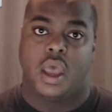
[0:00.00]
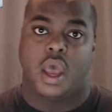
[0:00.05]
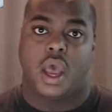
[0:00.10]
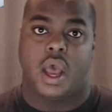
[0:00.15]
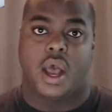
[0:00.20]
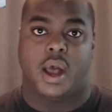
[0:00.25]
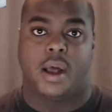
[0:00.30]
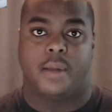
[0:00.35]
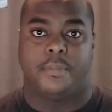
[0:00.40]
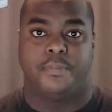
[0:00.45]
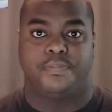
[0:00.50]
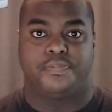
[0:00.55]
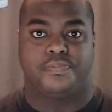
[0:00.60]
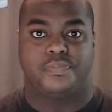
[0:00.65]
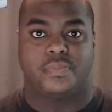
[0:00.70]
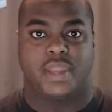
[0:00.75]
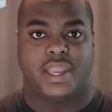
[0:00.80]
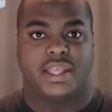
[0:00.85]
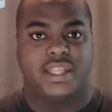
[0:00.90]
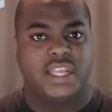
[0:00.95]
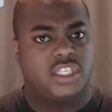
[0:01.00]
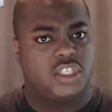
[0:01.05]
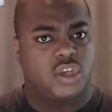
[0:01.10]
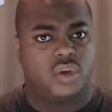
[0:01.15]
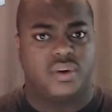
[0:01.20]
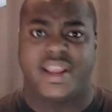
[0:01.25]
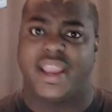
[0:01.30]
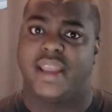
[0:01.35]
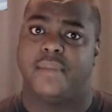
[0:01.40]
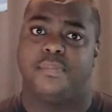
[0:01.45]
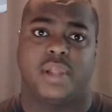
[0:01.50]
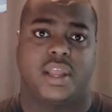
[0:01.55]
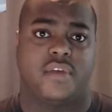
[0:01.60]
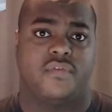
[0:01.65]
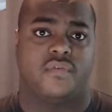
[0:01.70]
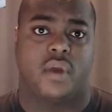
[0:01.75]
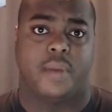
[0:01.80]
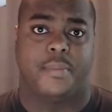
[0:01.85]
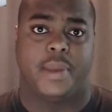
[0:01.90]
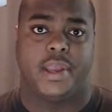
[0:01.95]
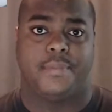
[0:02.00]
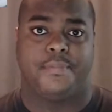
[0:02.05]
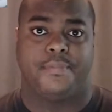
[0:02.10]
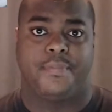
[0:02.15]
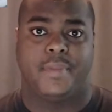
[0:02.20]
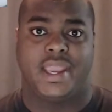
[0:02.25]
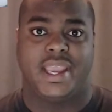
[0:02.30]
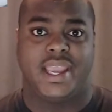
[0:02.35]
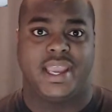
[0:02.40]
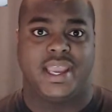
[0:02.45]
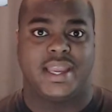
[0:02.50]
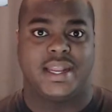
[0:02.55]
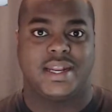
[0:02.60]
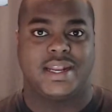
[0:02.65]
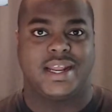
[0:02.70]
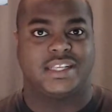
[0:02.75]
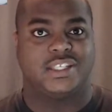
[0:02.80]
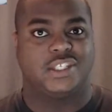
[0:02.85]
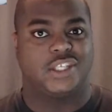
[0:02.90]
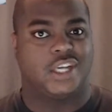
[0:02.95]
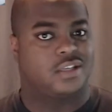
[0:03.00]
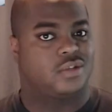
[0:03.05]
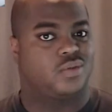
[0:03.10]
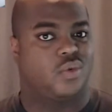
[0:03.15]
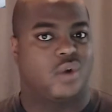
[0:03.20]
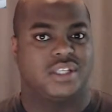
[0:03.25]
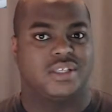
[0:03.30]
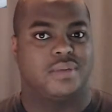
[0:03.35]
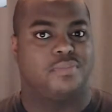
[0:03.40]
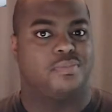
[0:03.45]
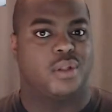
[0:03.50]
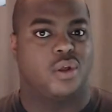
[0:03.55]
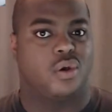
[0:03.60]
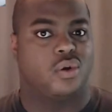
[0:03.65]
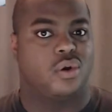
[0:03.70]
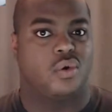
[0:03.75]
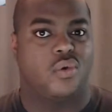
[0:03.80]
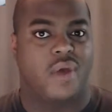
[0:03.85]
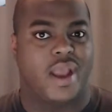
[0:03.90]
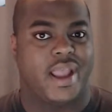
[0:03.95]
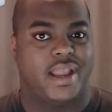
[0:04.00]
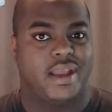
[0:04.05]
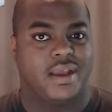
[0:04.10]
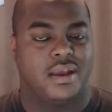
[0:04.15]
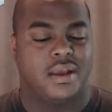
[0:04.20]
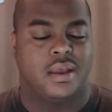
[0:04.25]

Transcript: And they showed gameplay from it, and I just wasn't blown away.